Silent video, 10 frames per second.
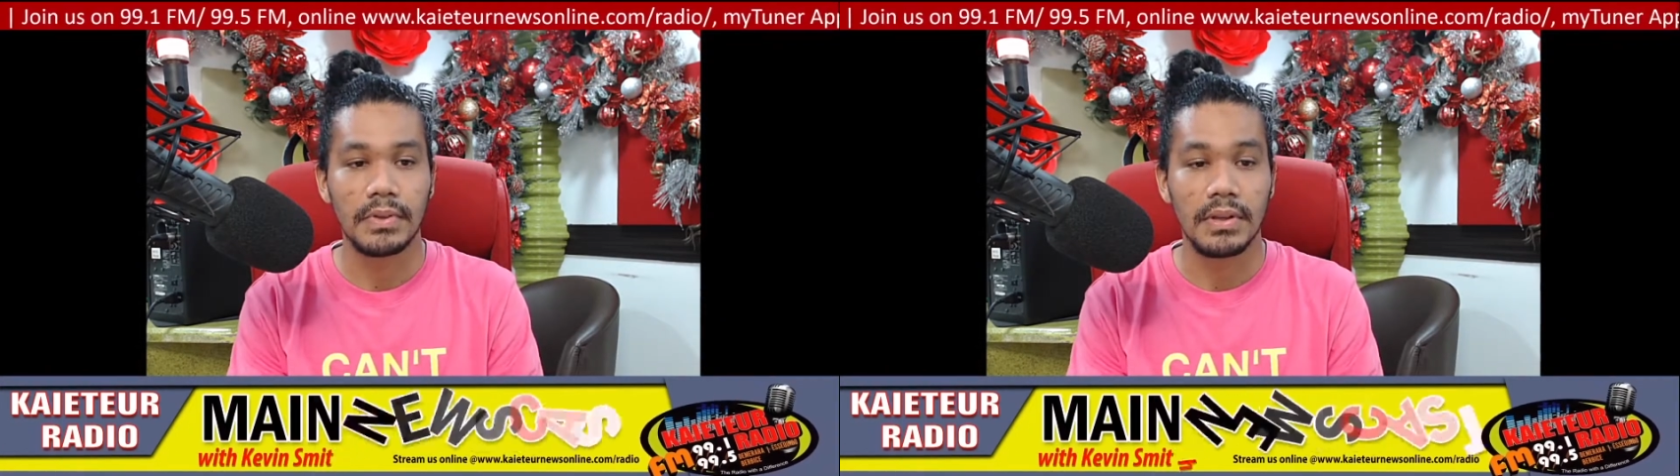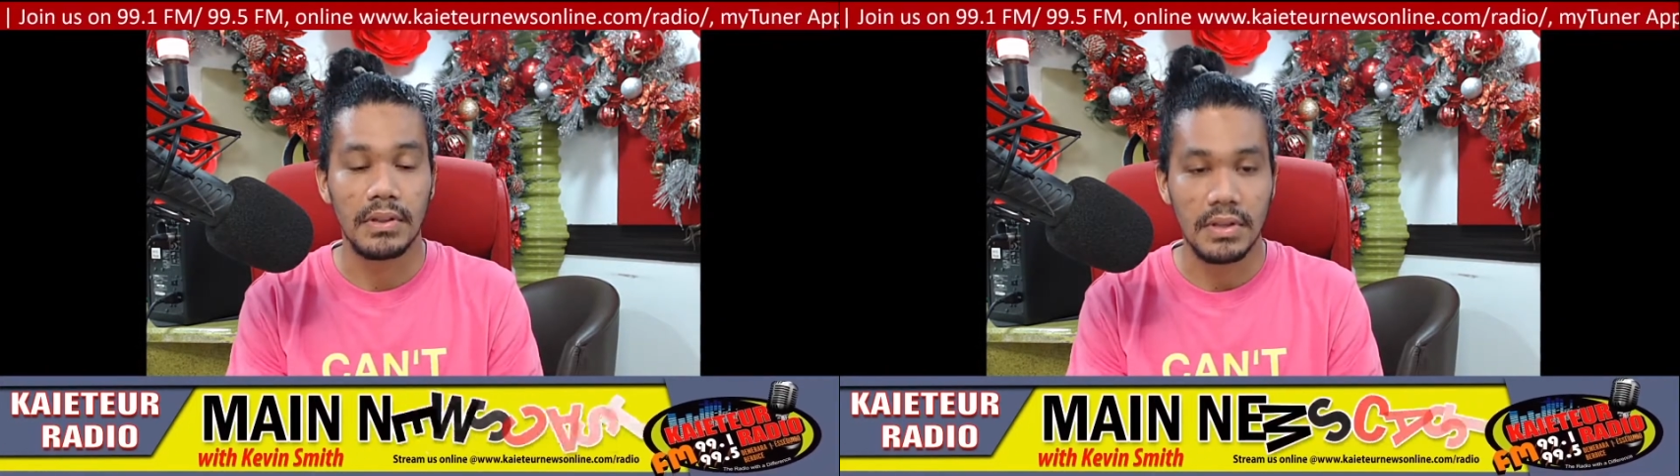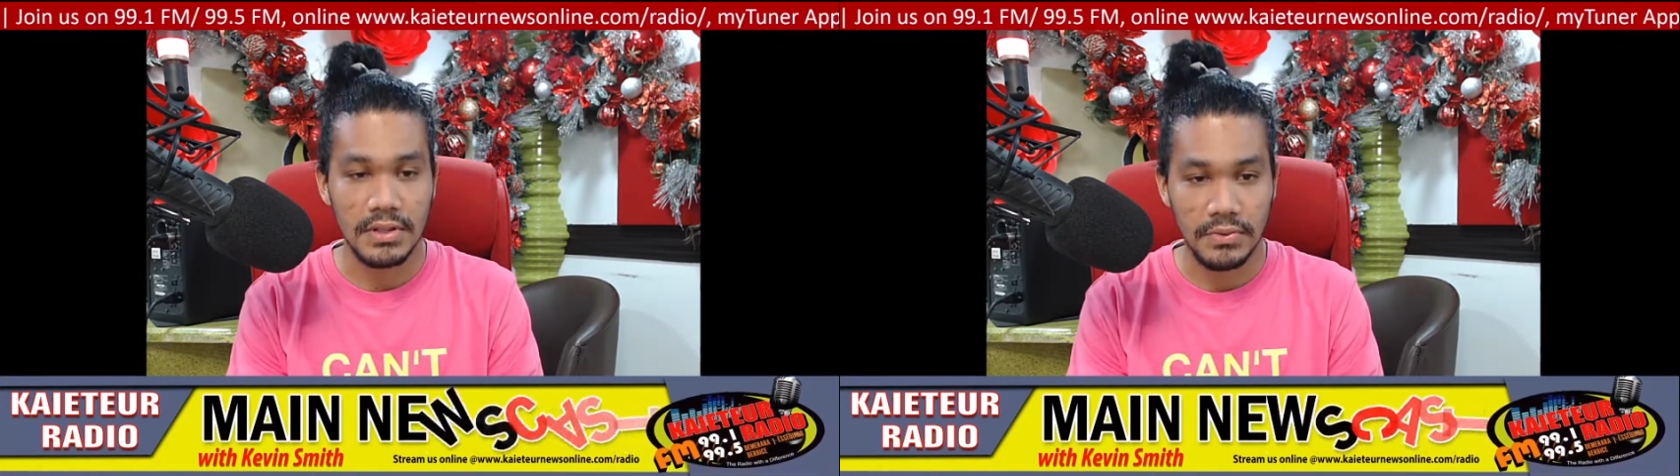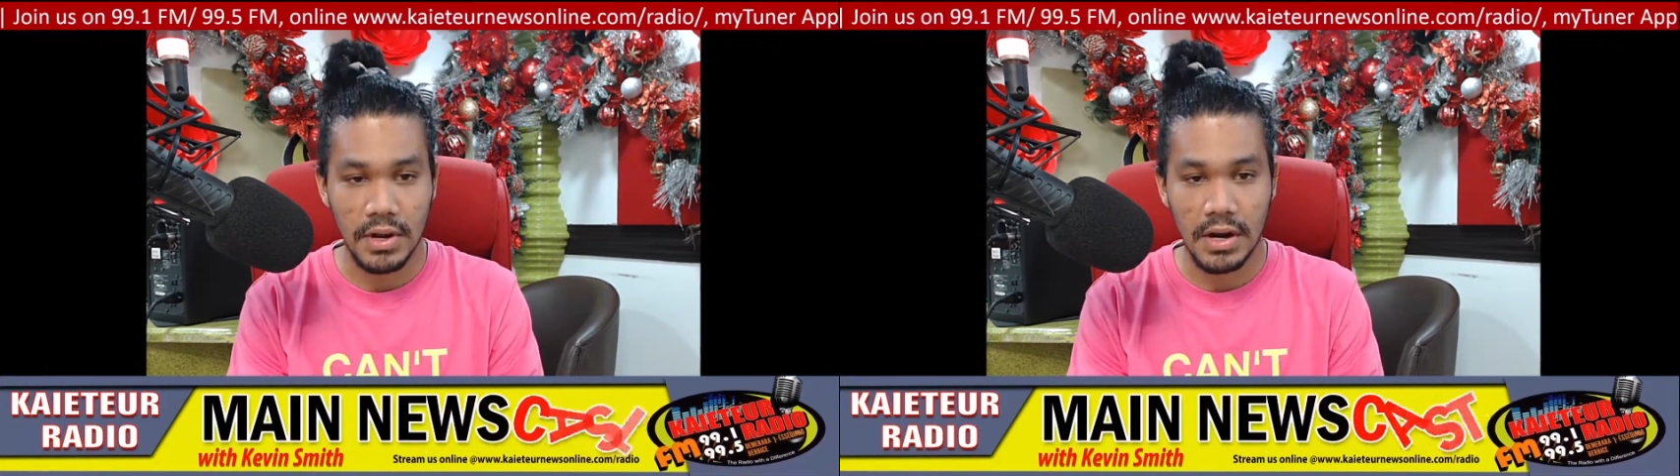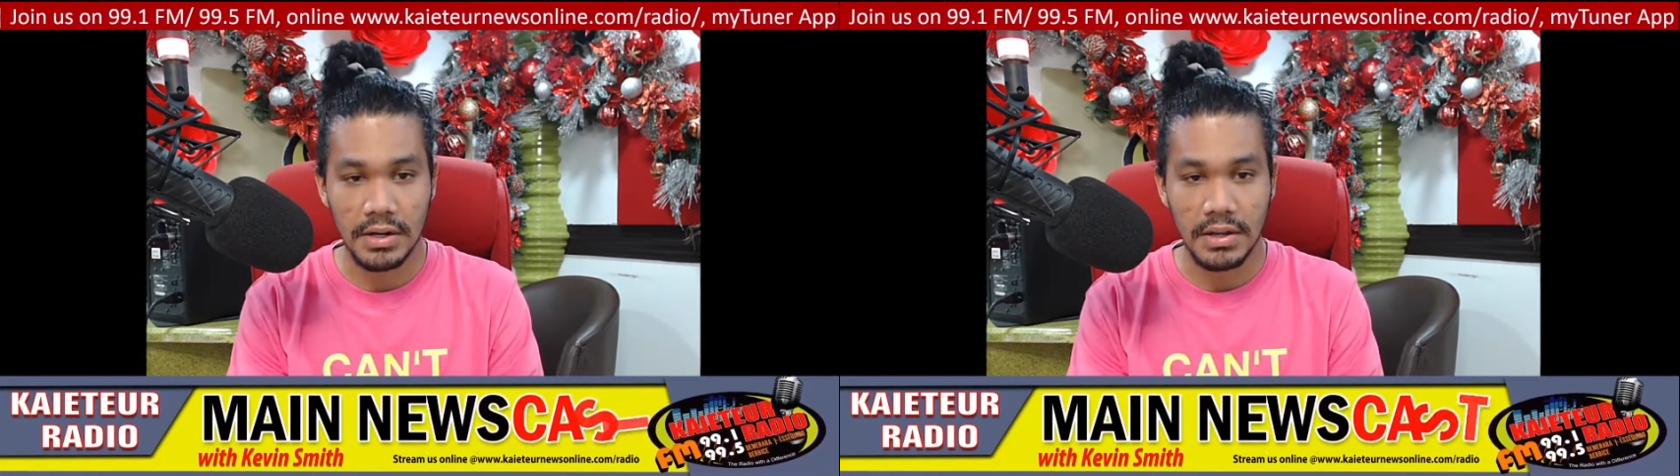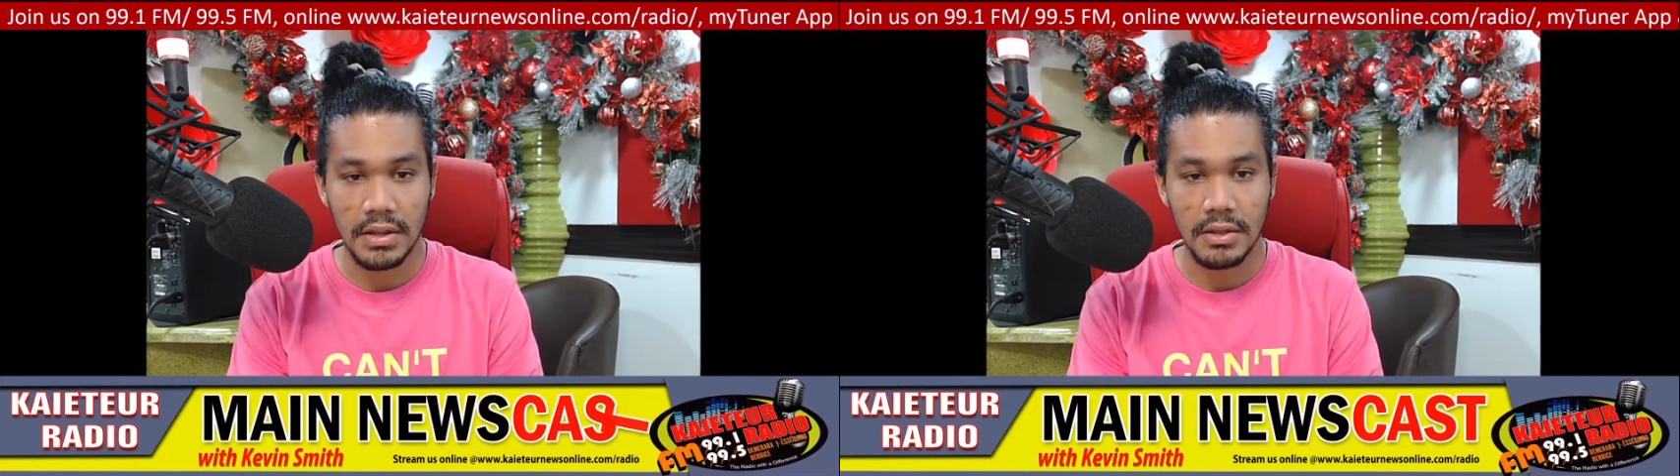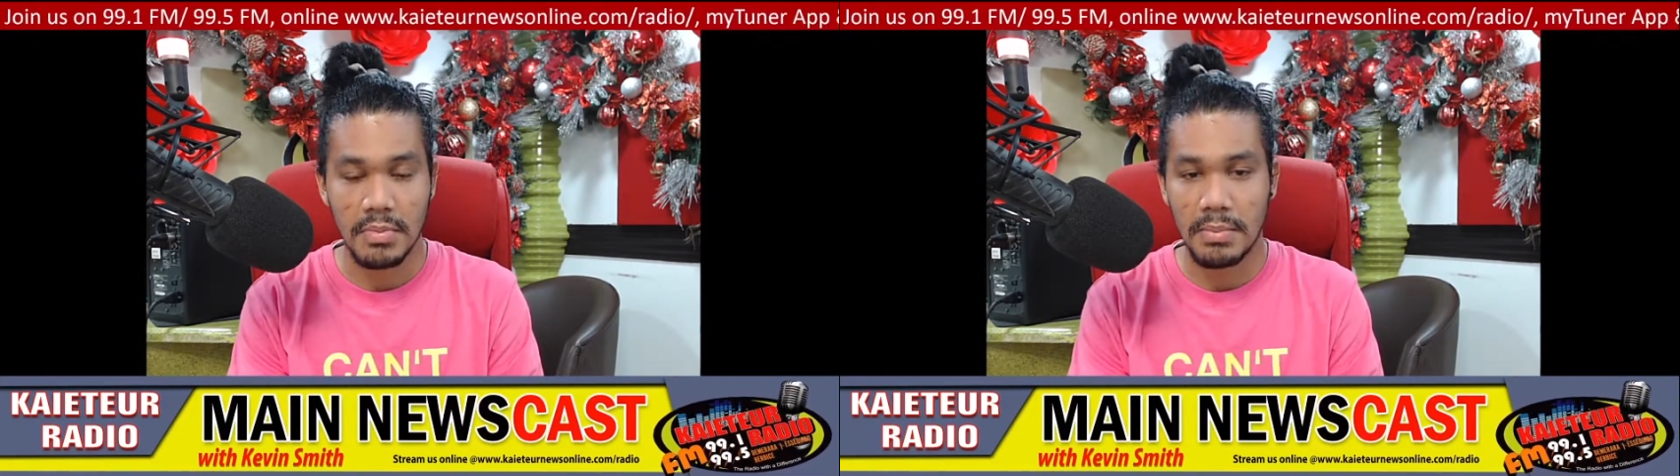In this regard, the